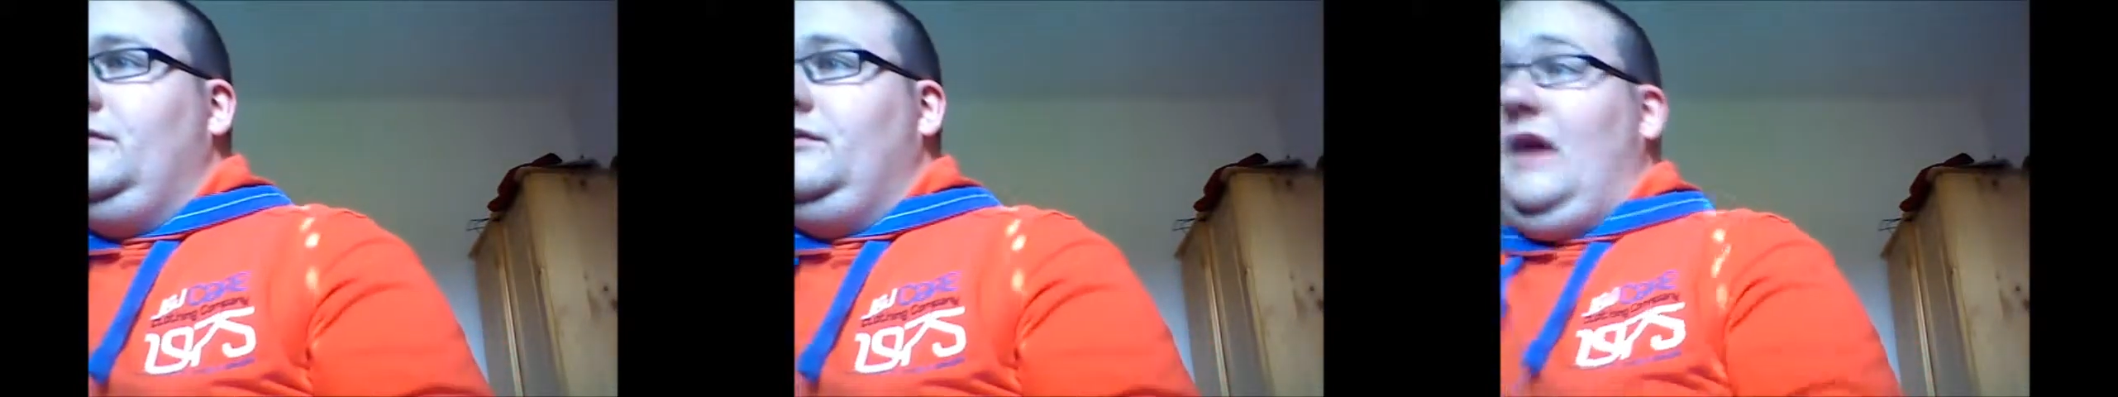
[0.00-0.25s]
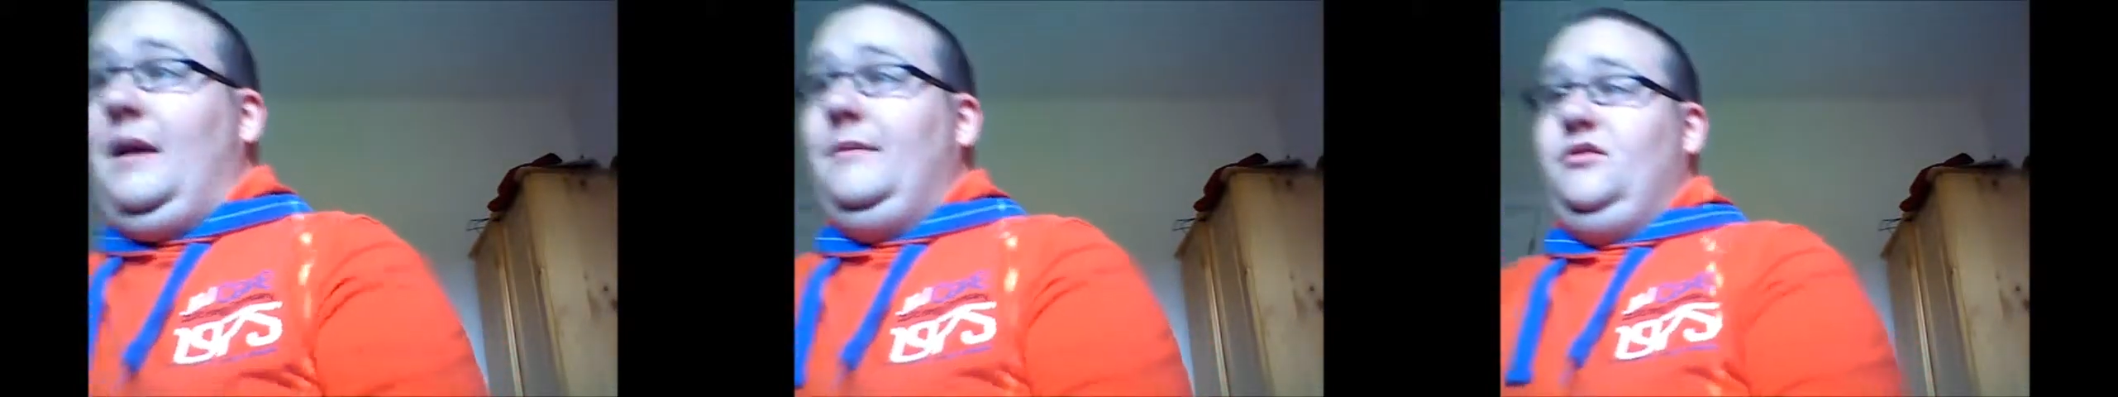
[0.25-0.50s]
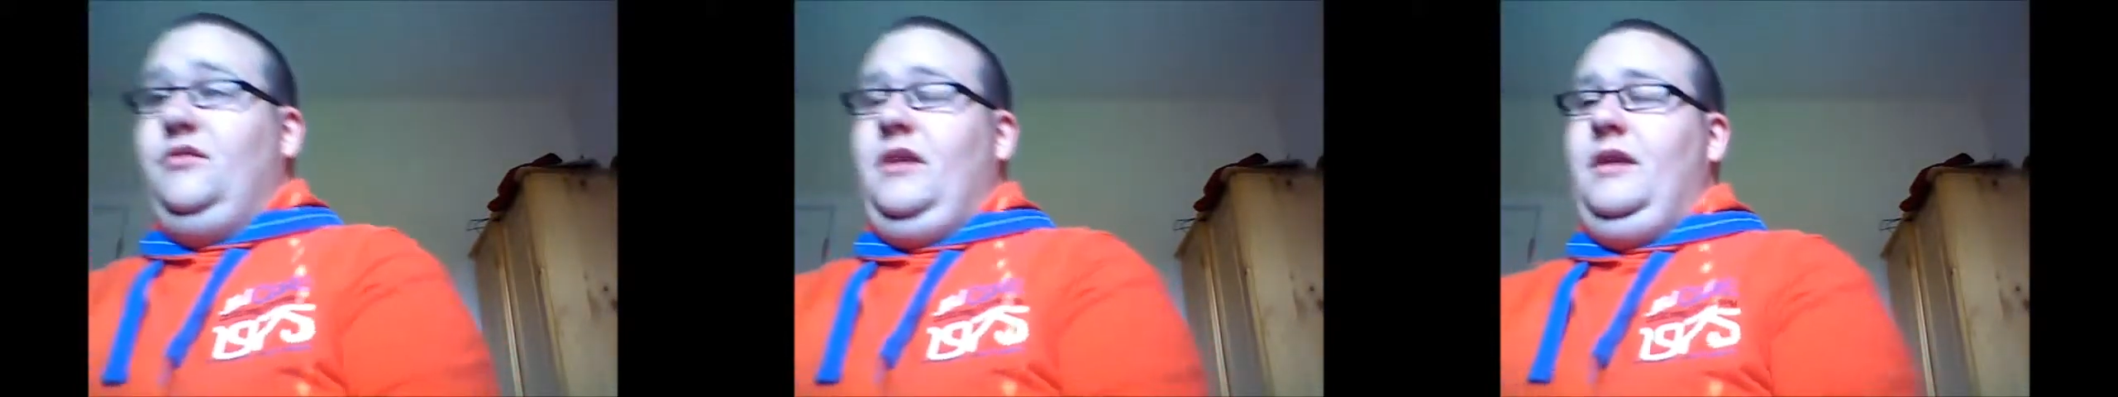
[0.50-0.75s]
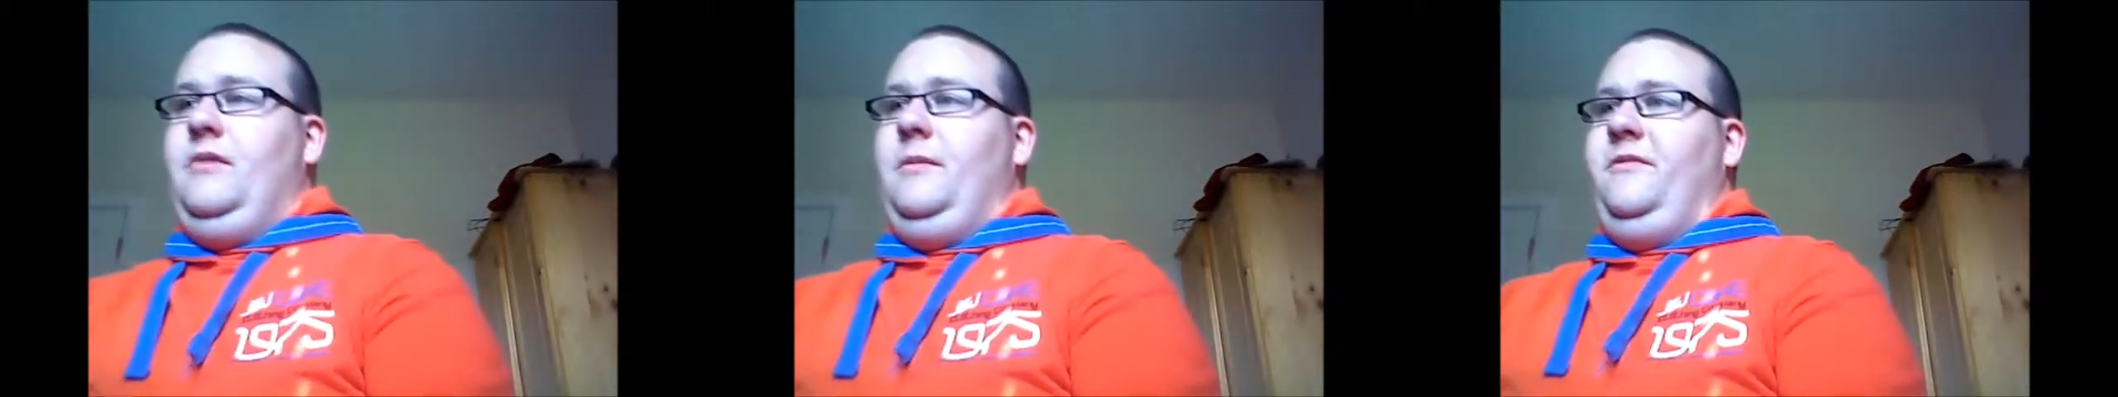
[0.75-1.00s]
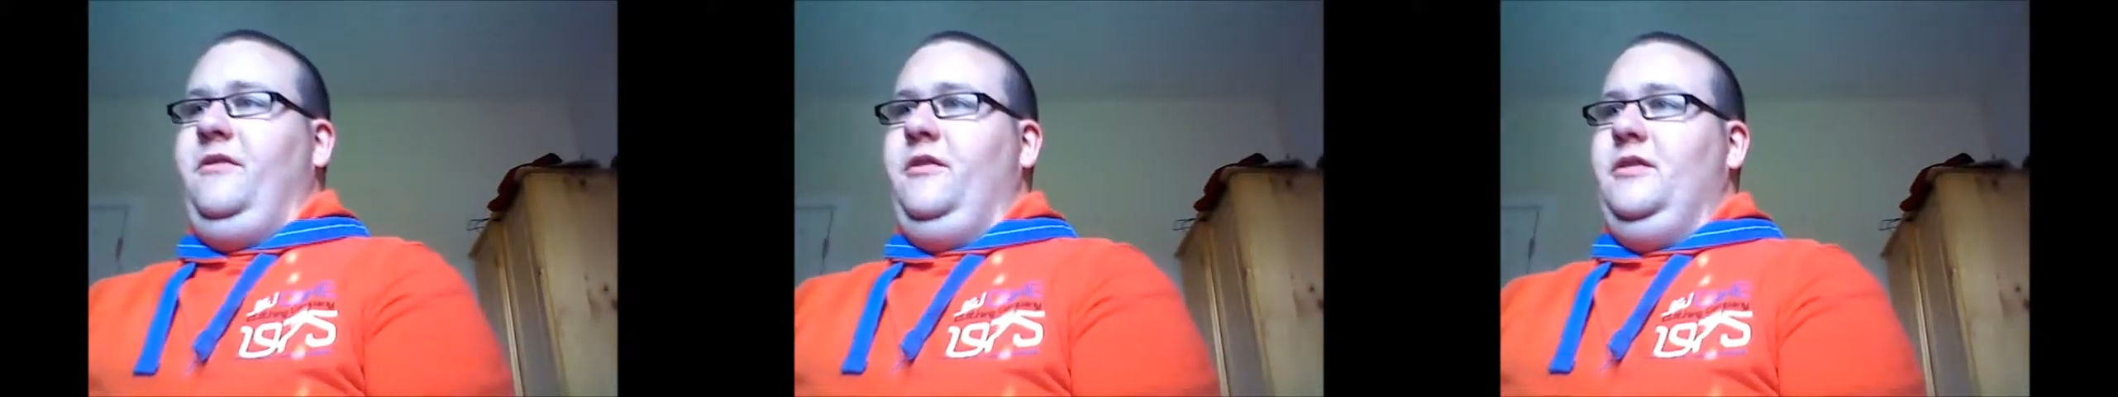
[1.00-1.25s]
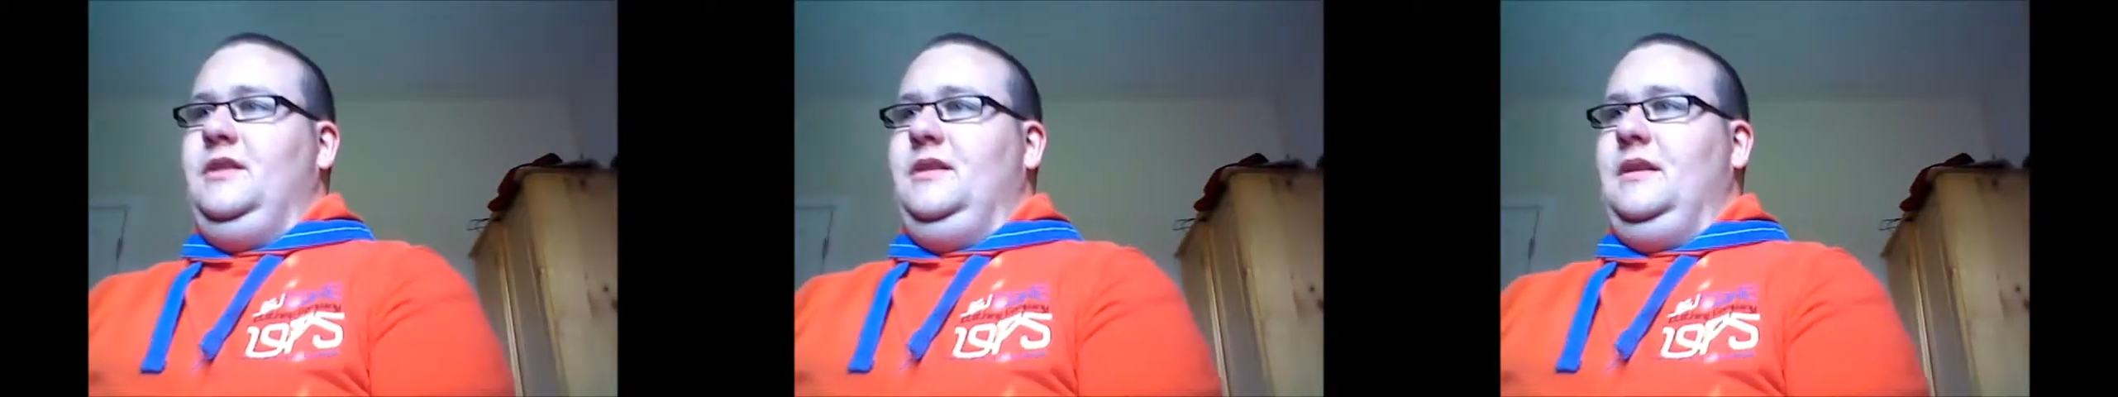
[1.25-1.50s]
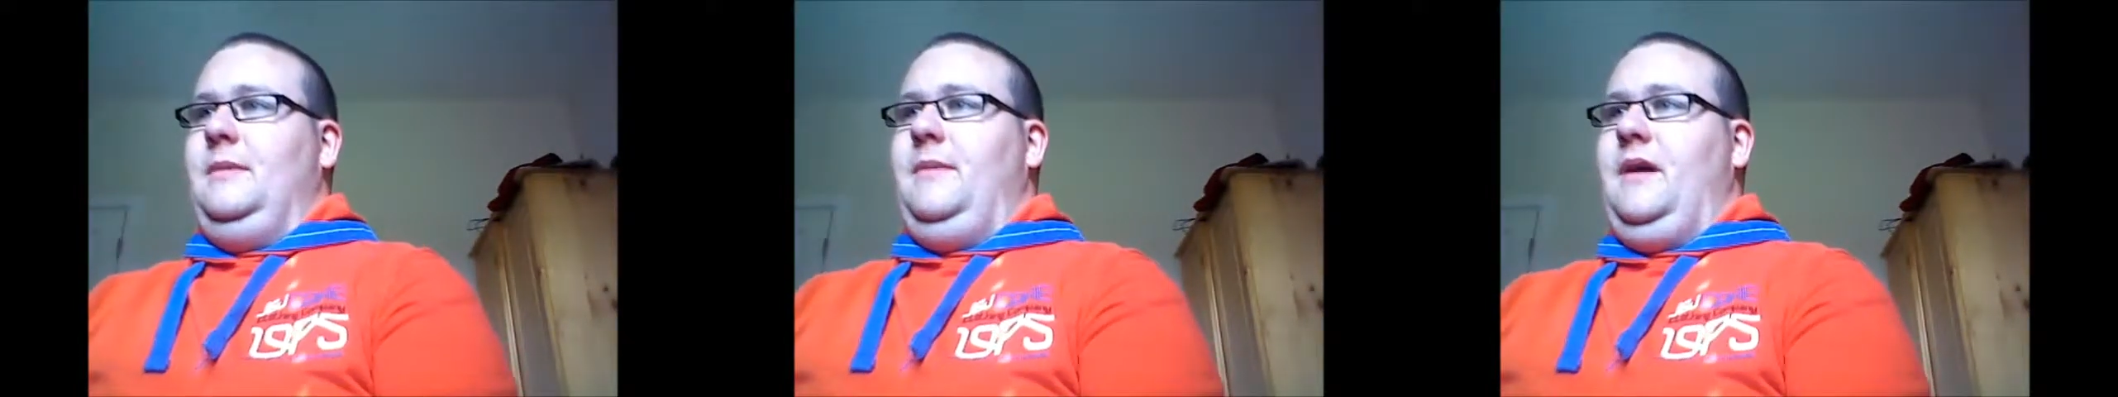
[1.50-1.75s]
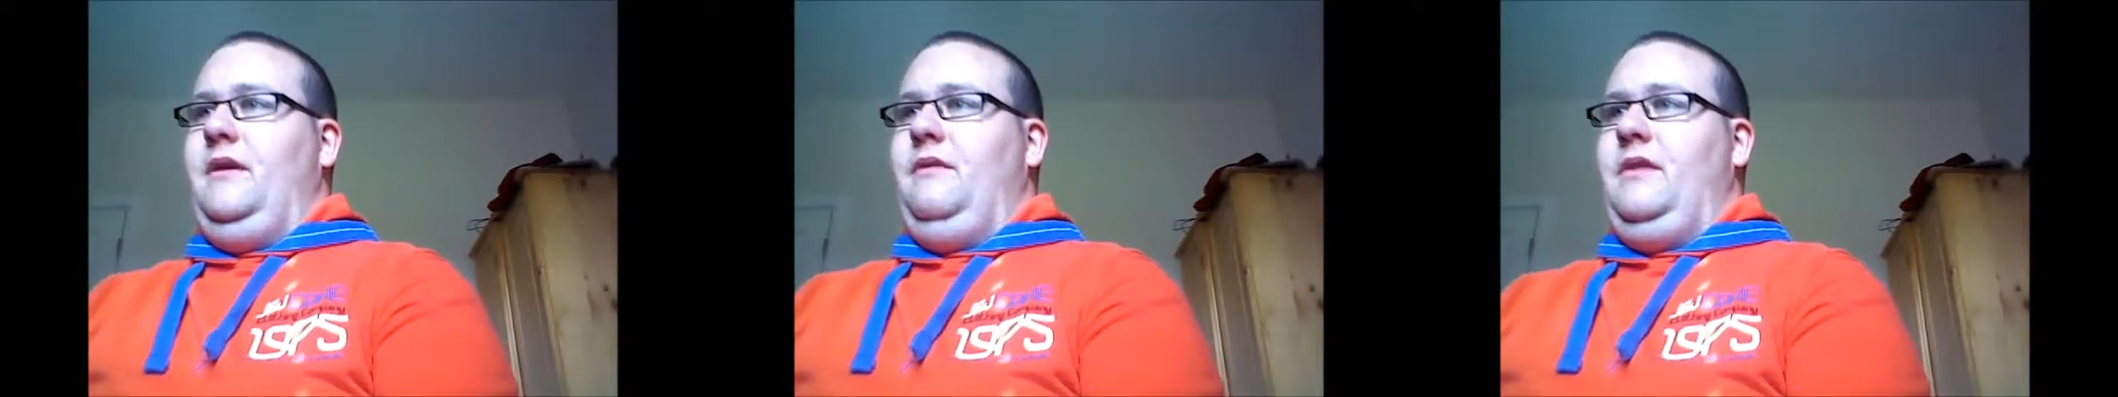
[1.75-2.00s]
Rams Rey rib first into the
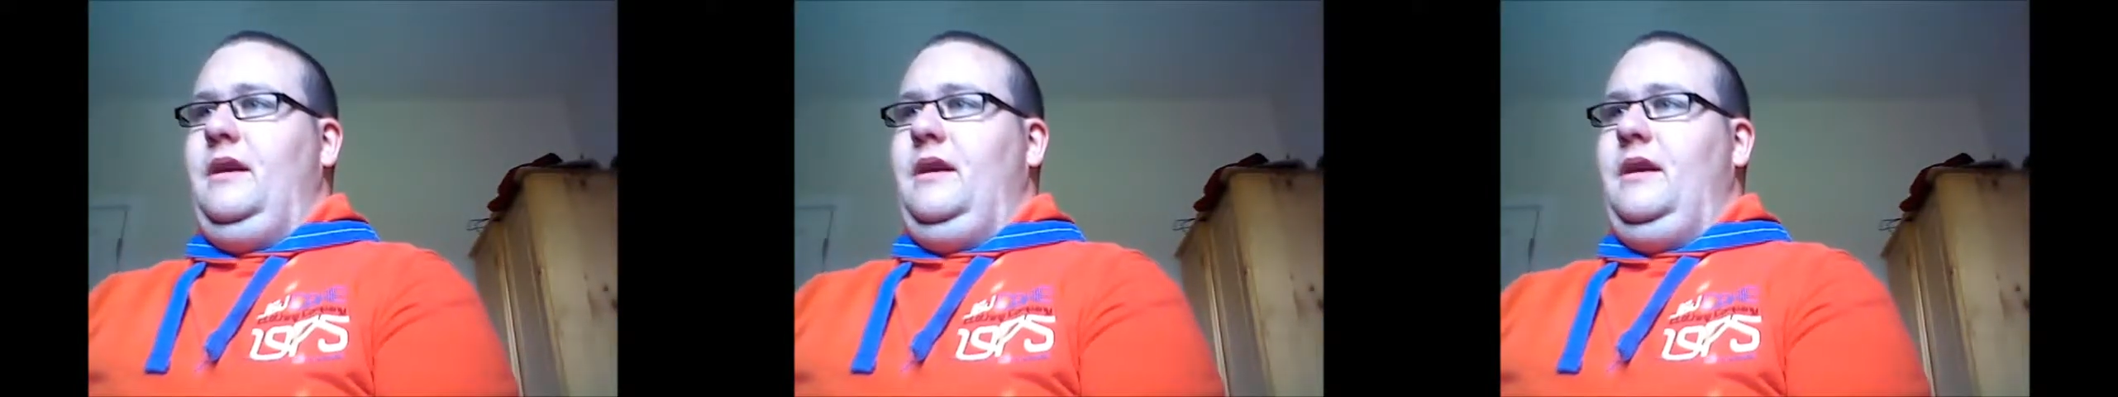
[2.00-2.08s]
barrier.